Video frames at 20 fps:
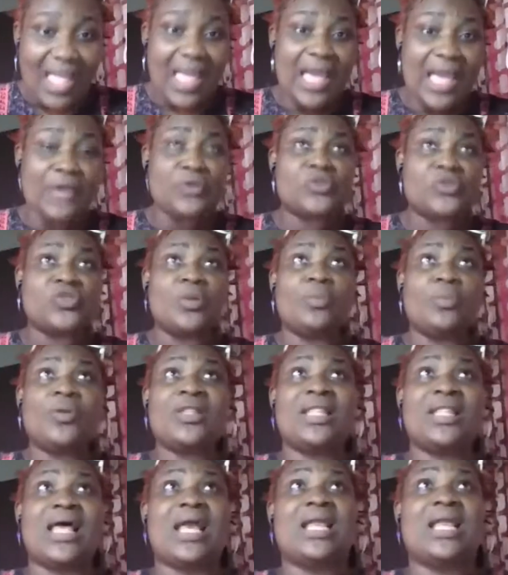I know
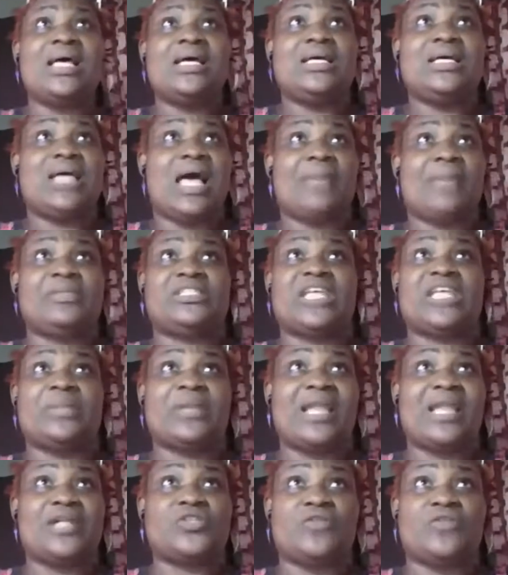someone that, I mean, she had
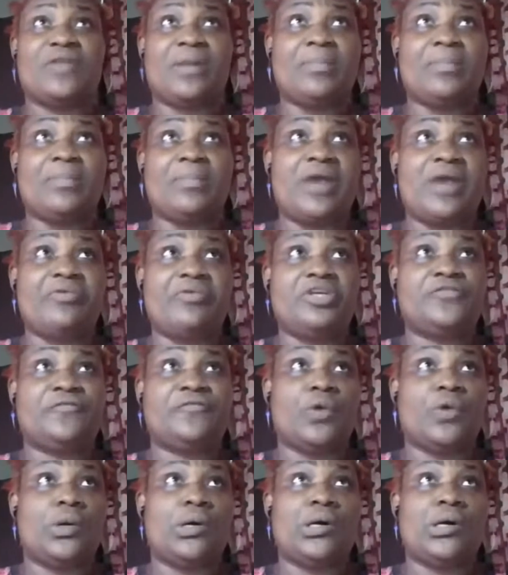been out of her marriage
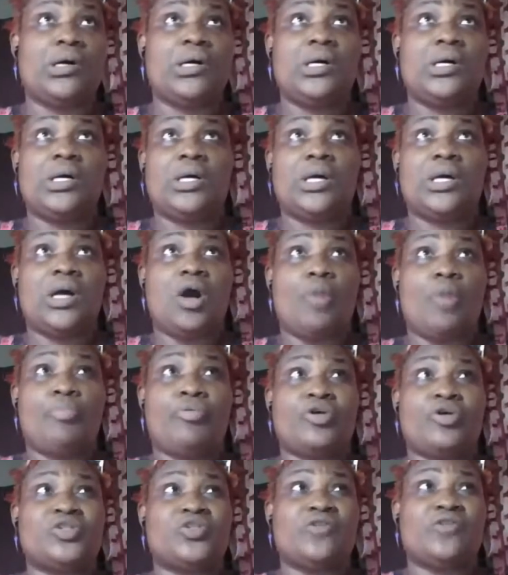for
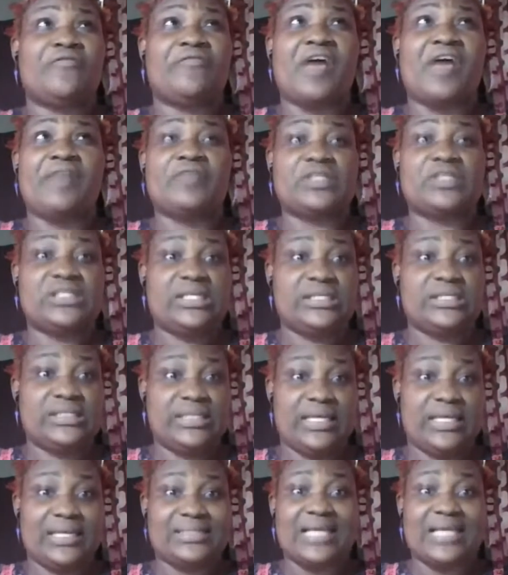upwards of 5 or 6
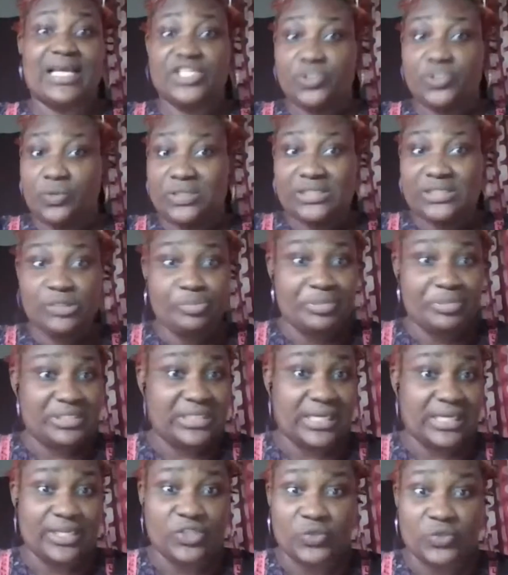years, and she was still
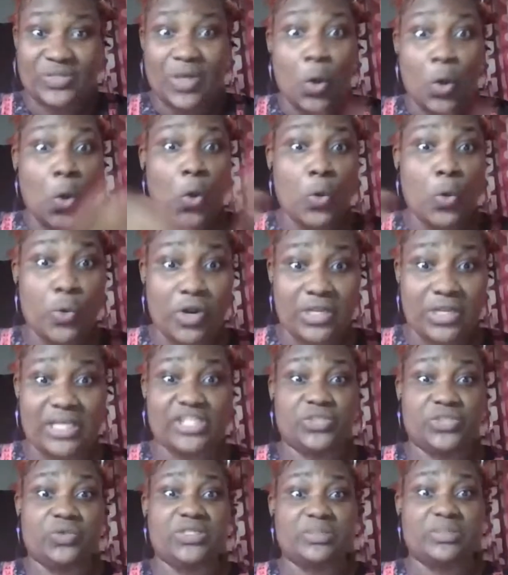pretending to the whole world that
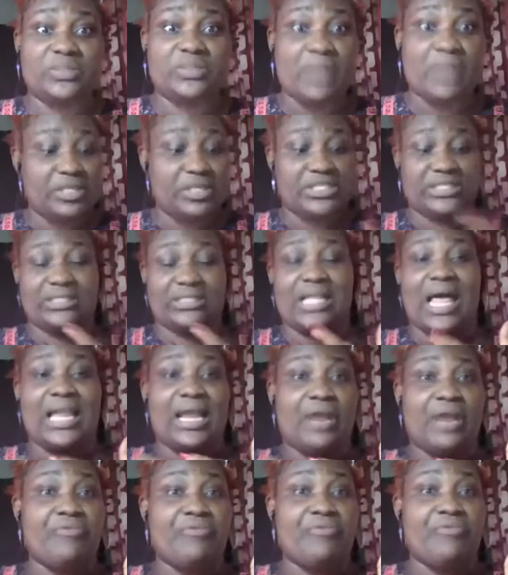she was married. She still had
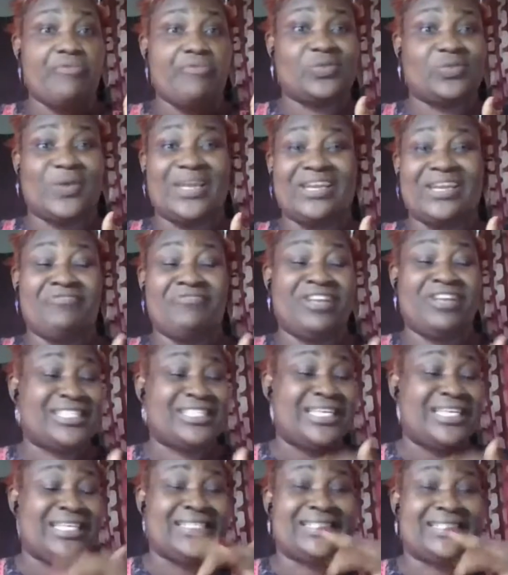her rings, wedding rings
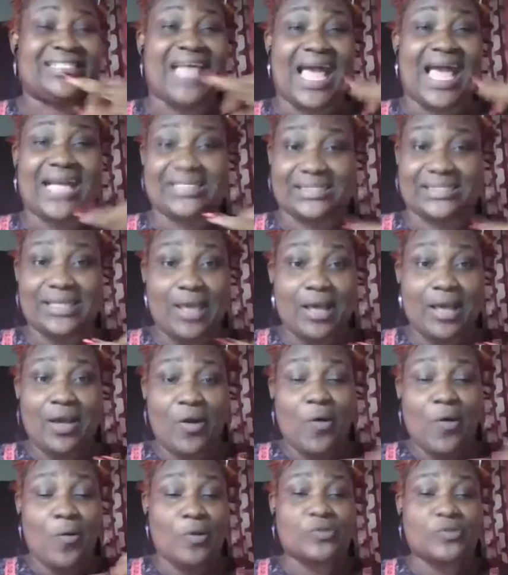intact,
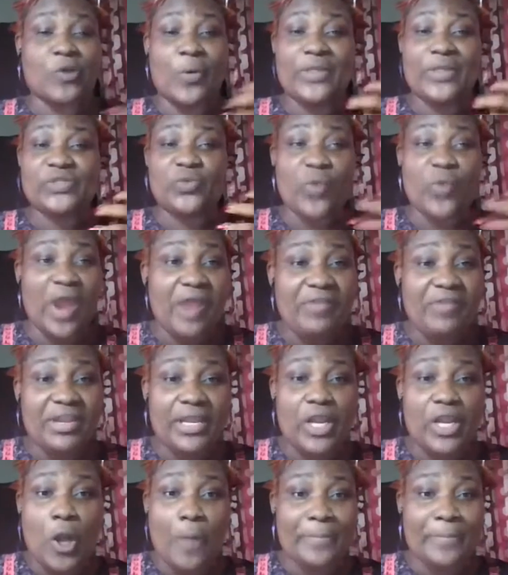was always wearing
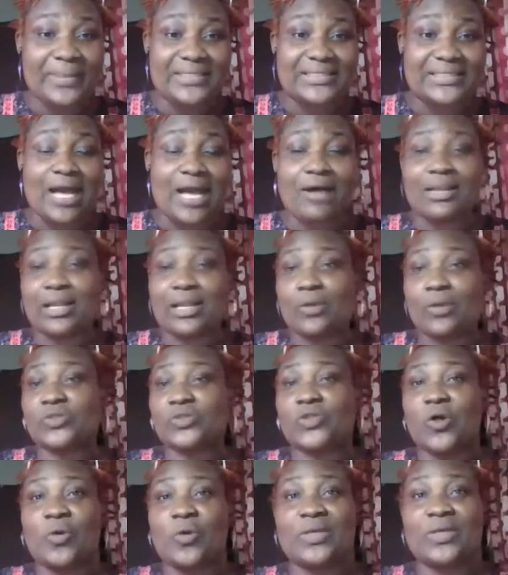it up and down, and
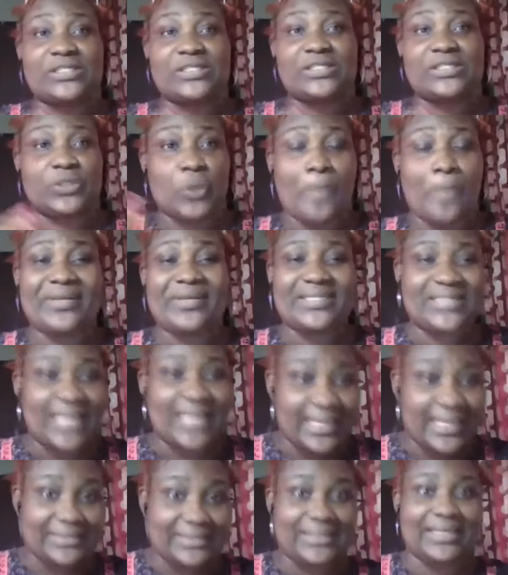was always
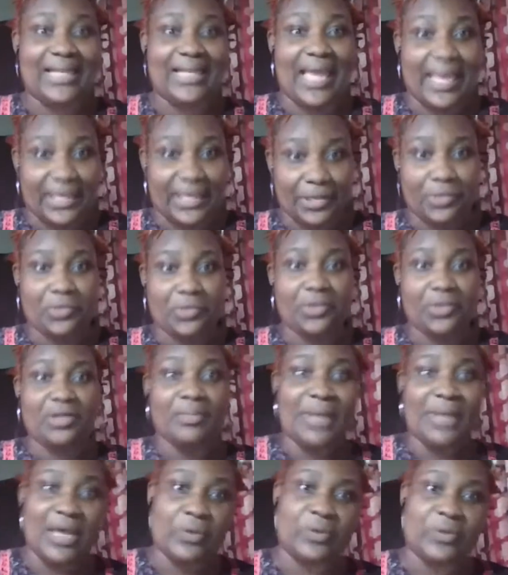pretending like, the
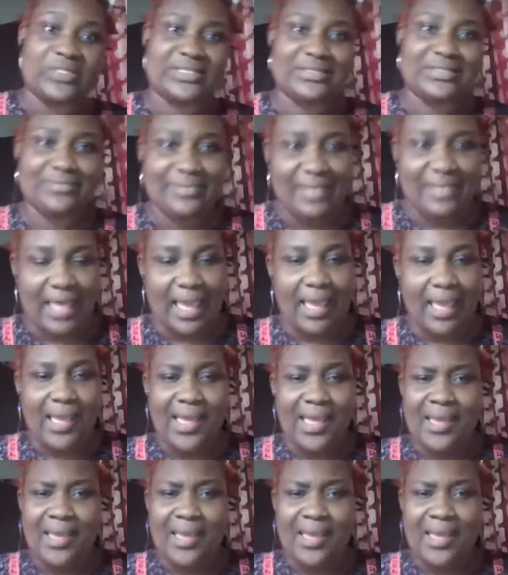man was still there.